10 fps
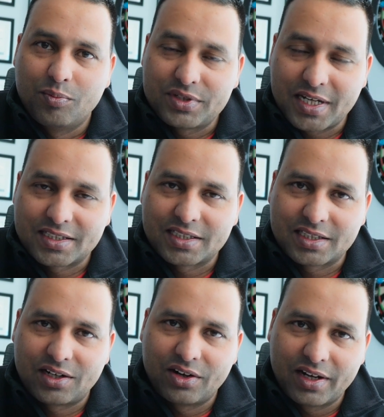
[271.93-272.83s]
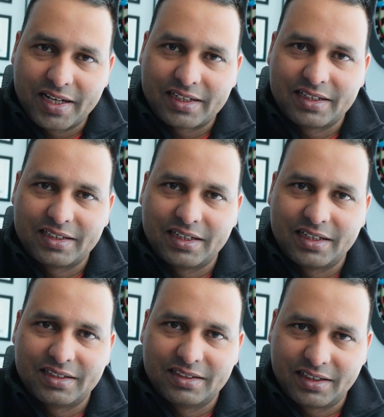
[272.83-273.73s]
chances are likely
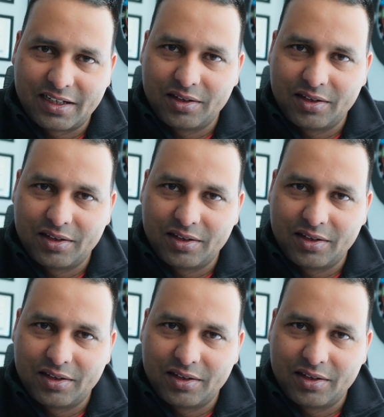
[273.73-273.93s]
that the